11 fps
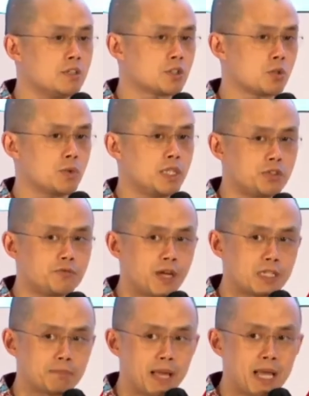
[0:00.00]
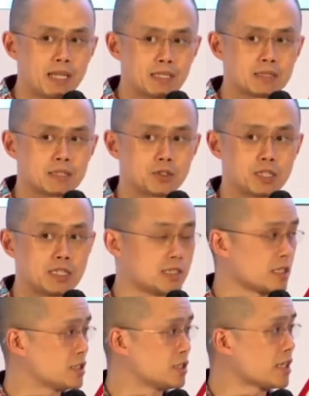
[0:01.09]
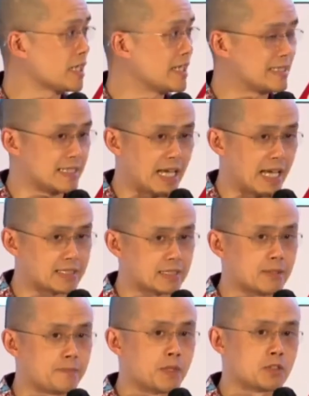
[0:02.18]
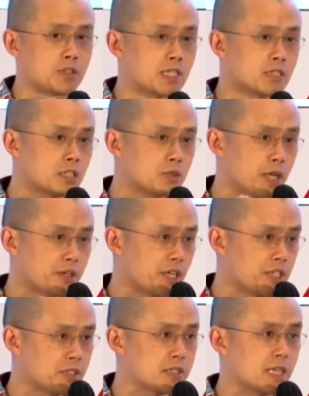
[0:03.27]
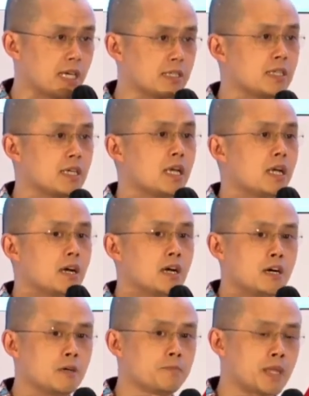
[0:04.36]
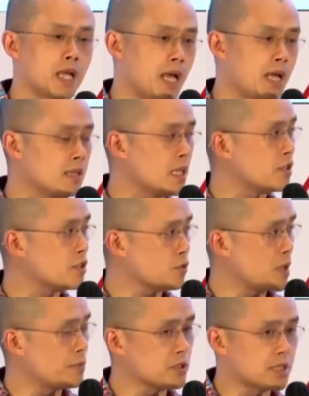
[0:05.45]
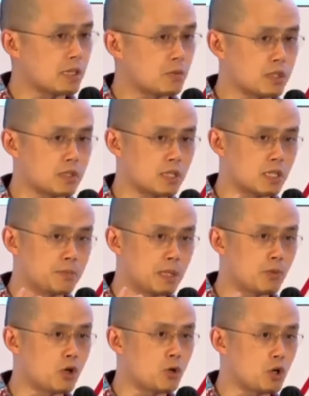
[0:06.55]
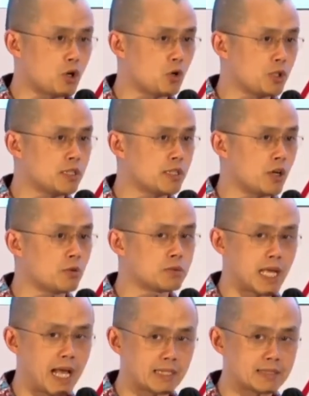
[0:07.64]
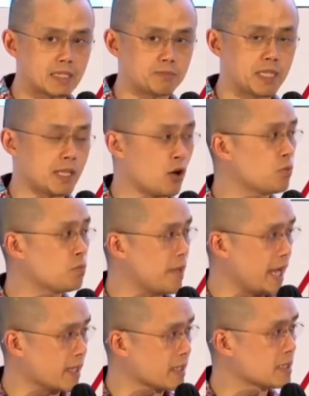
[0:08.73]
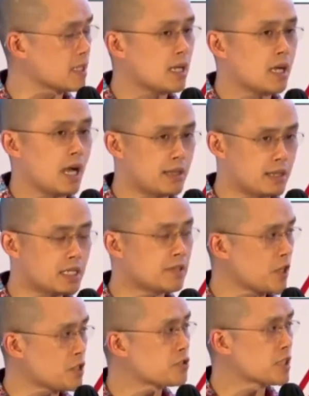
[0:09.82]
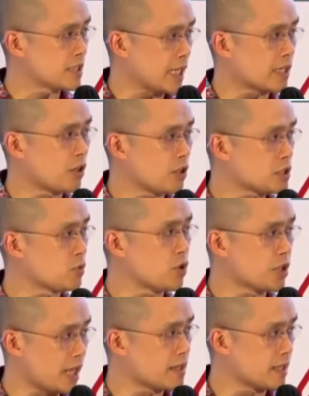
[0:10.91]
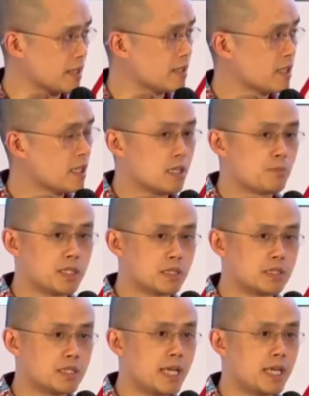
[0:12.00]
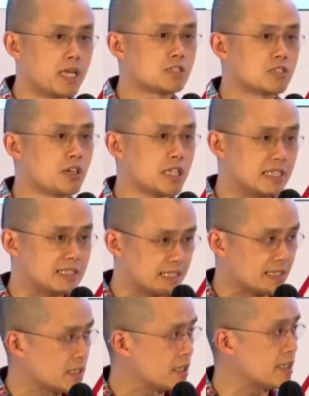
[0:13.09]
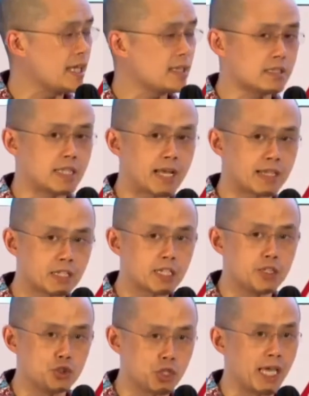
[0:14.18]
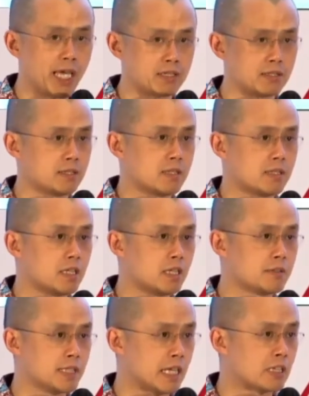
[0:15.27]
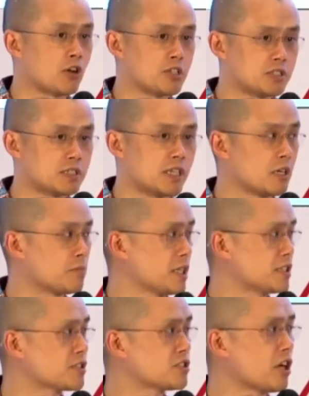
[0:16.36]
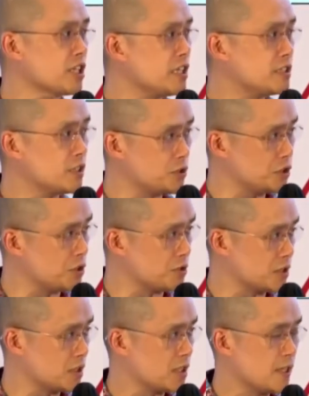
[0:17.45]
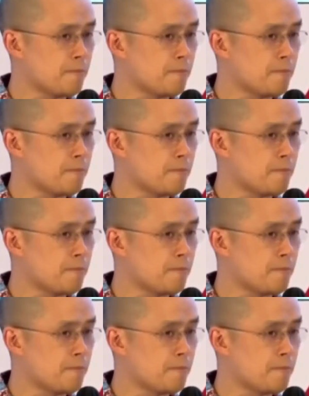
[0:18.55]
So we need to find the balance. So it's not an easy task. So that's on the regulation side. And then on the crypto side, with people holding their own assets, be their own bank, I think eventually the technology will get there. But today, it's not easy. Today, technically, you can. The technology is there, but it's just not easy to use.